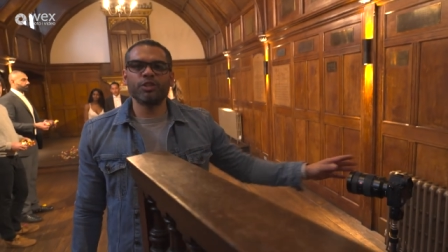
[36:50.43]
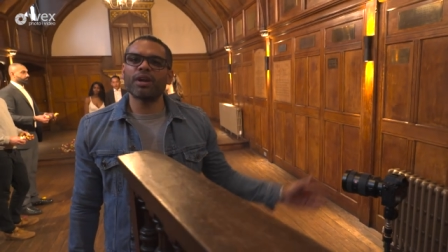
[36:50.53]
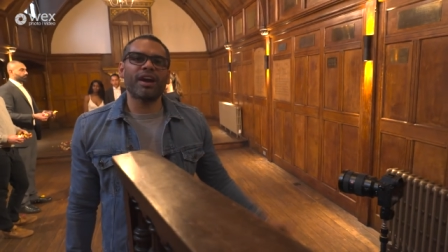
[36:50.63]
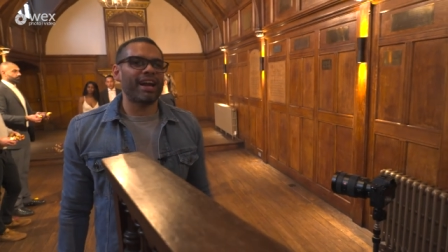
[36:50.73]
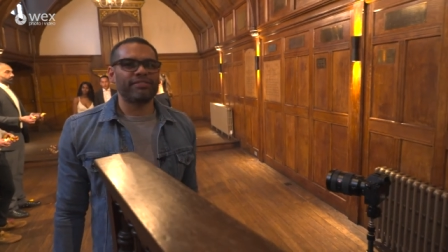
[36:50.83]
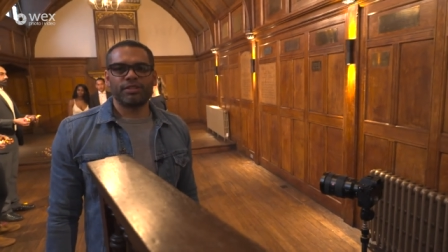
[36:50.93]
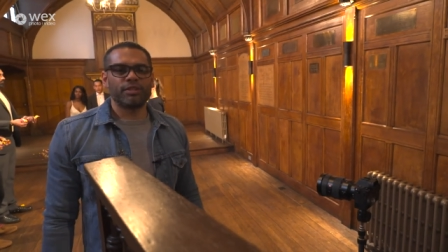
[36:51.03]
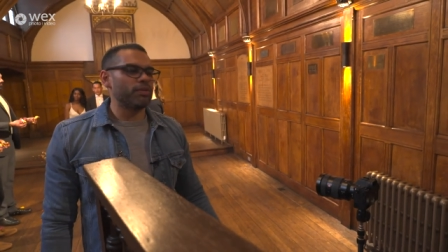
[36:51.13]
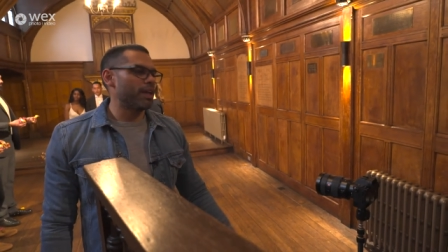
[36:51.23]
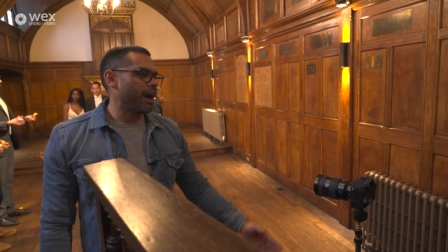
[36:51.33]
You don't have to
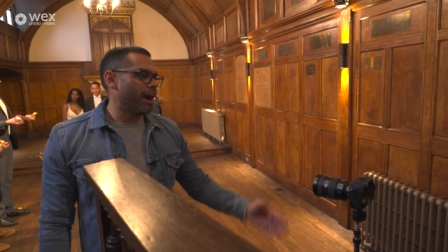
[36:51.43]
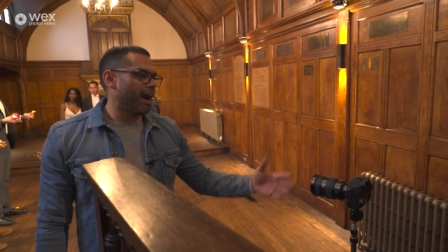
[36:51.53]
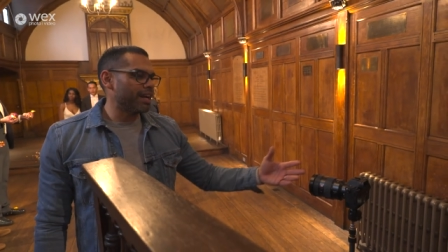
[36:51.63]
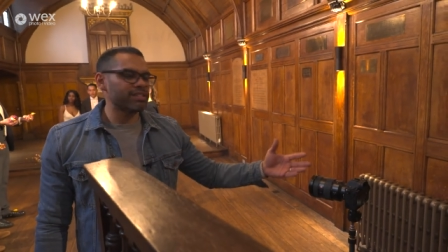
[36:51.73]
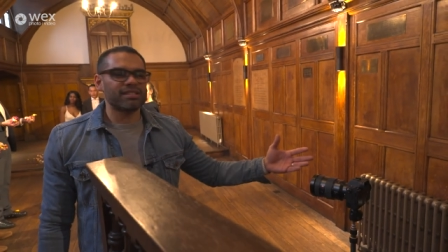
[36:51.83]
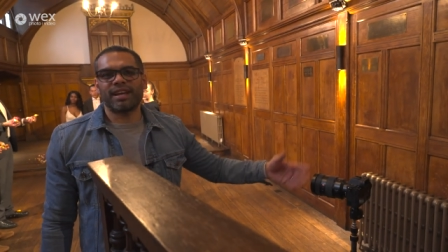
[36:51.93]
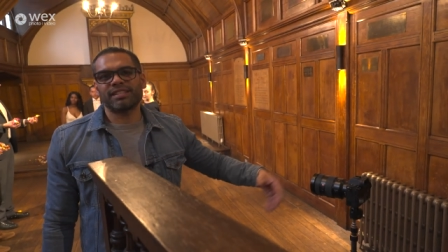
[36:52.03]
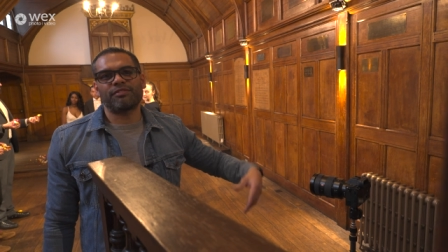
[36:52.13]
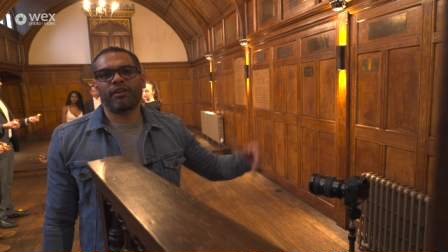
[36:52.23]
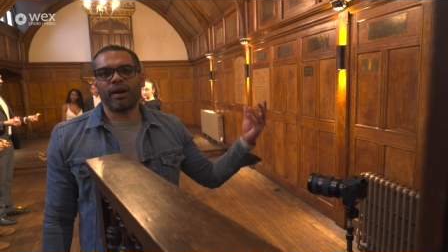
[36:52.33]
do that. I just like
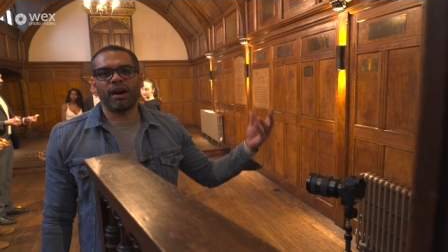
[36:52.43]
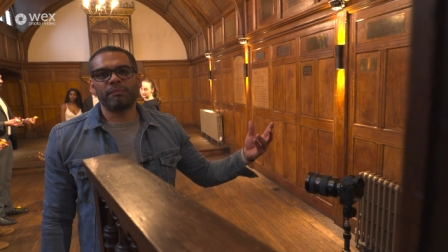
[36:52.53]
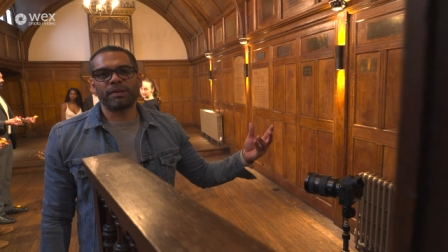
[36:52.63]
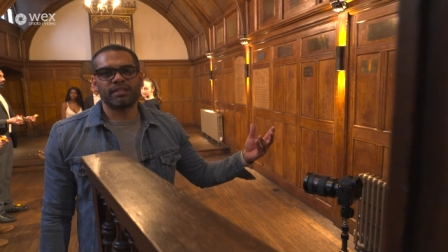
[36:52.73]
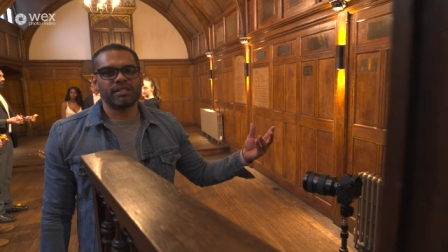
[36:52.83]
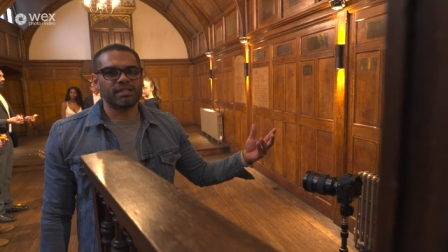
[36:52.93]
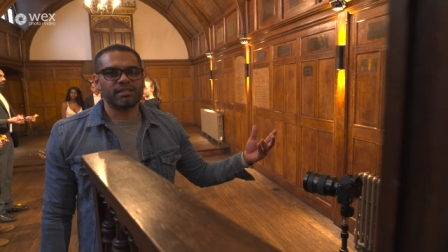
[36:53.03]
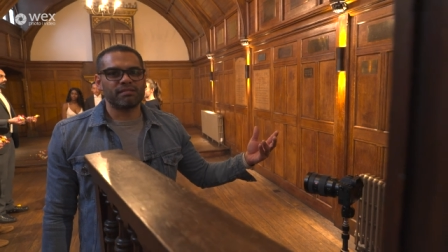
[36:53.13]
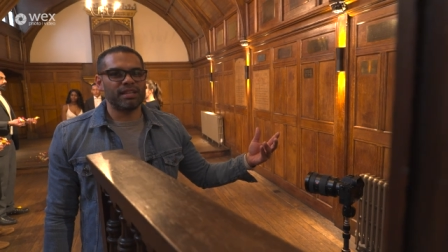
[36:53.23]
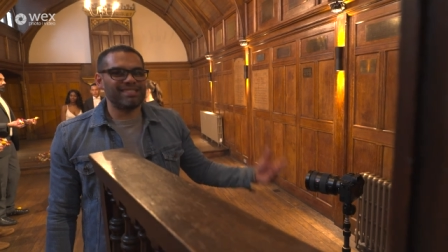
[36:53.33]
to throw it up because
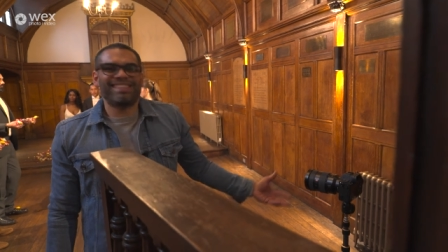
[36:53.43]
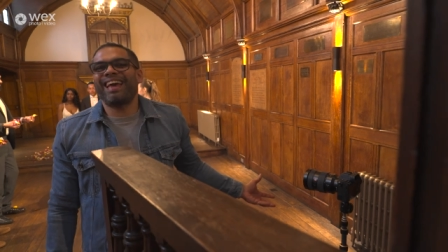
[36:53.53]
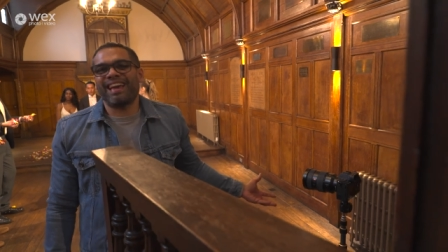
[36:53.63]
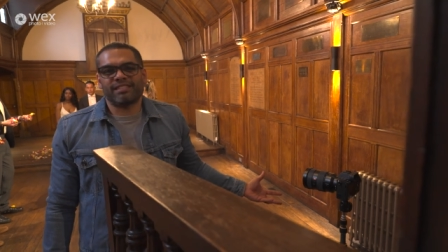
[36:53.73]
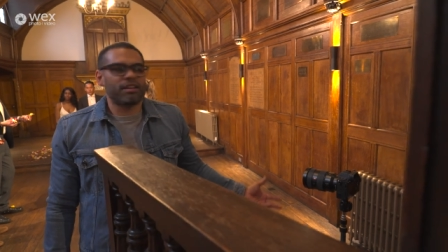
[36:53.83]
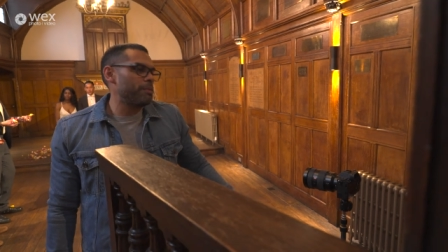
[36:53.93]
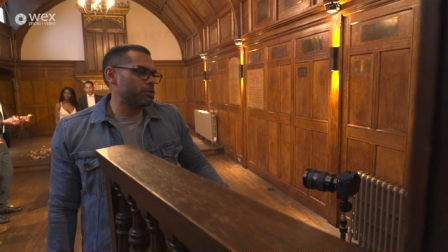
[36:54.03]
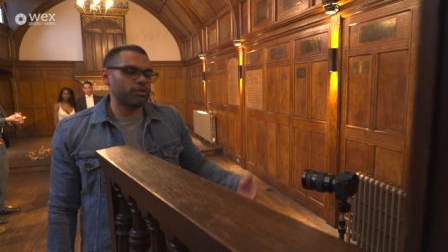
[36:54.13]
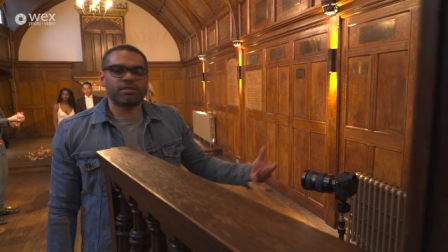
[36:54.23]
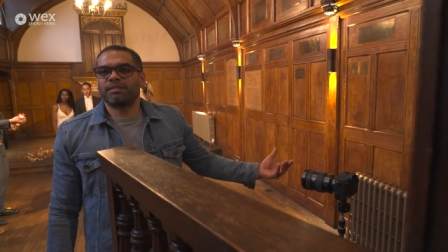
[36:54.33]
it's, it's there. So I might
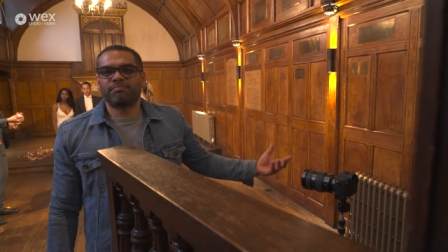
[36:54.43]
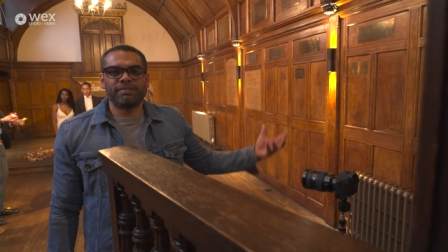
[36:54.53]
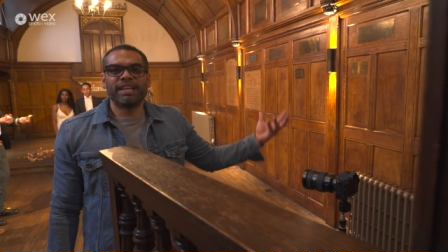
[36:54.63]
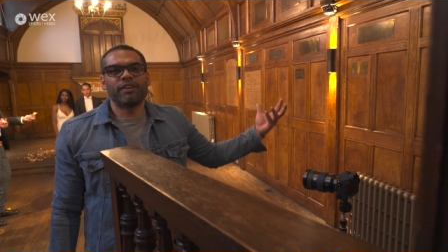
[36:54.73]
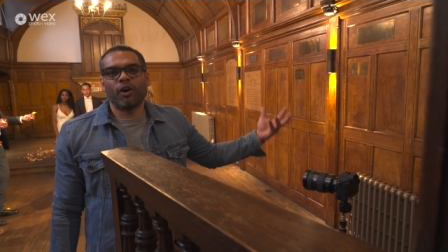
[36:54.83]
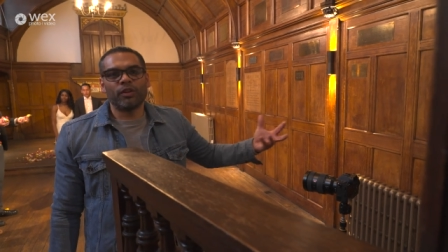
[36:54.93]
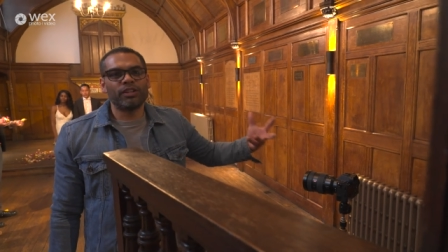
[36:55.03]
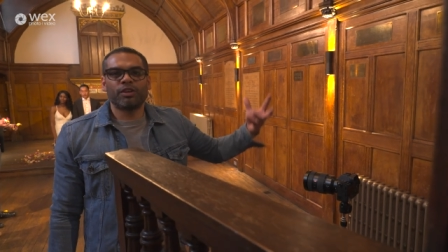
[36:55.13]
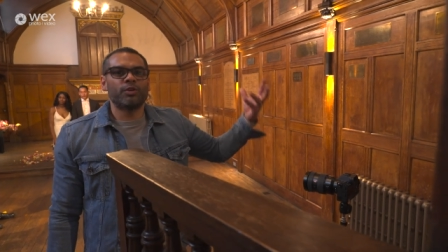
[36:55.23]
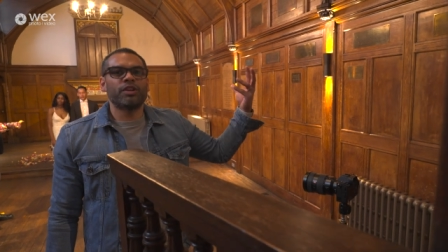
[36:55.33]
as well just leave it
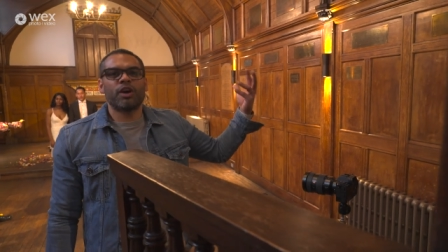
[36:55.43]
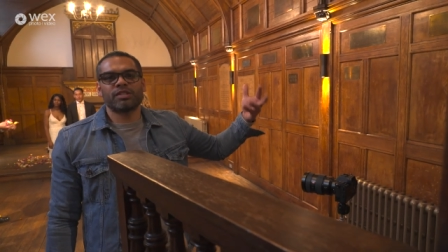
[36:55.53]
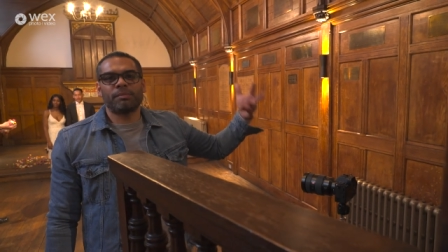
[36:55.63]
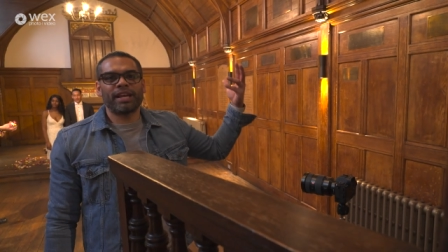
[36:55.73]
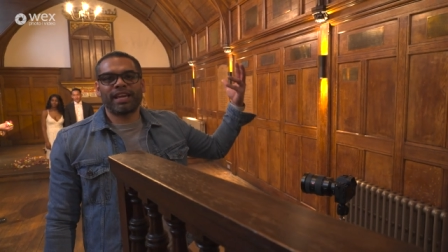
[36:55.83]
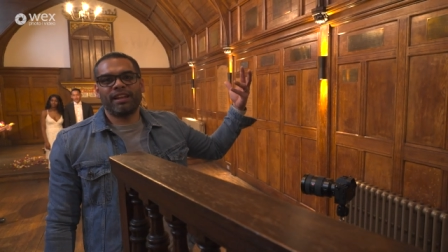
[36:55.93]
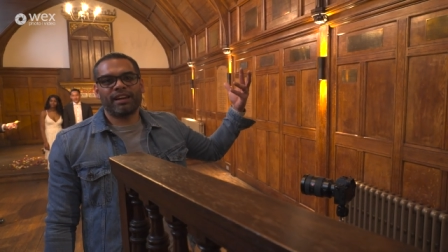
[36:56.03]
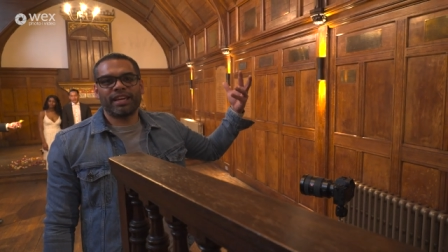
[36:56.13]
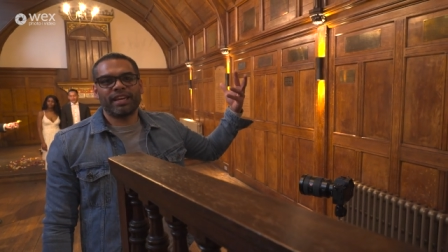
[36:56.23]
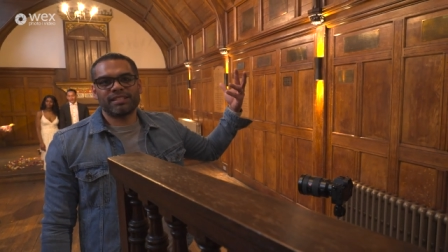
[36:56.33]
on. Who knows? I might get
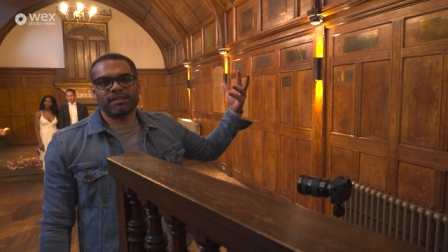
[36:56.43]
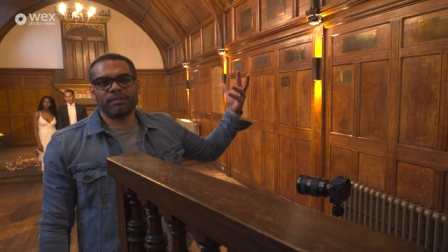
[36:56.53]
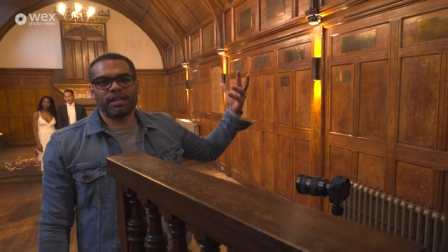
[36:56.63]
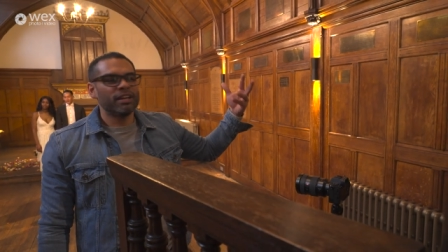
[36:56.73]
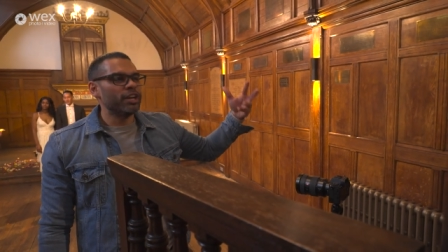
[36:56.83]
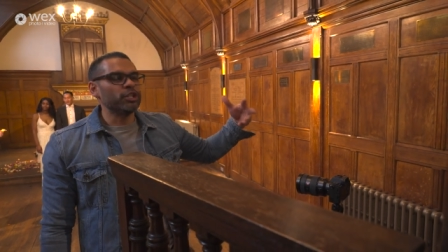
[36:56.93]
lucky and get something.